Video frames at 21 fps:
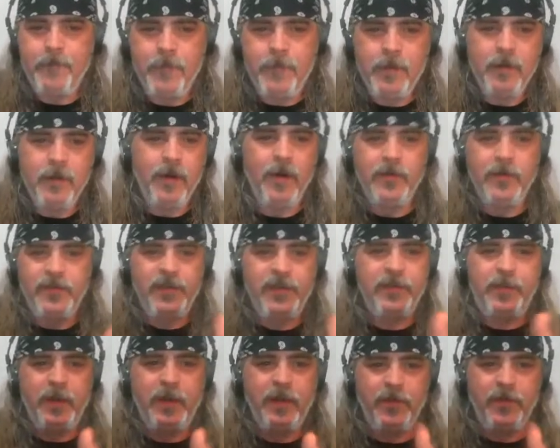Ocean's
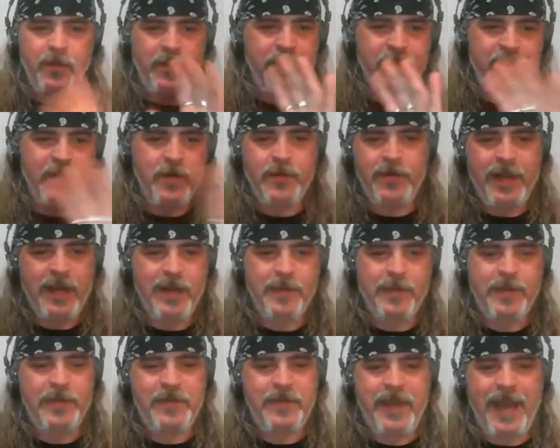beautiful. There's no doubt
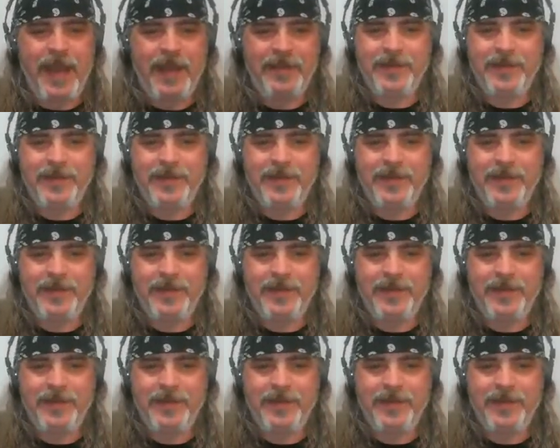about that.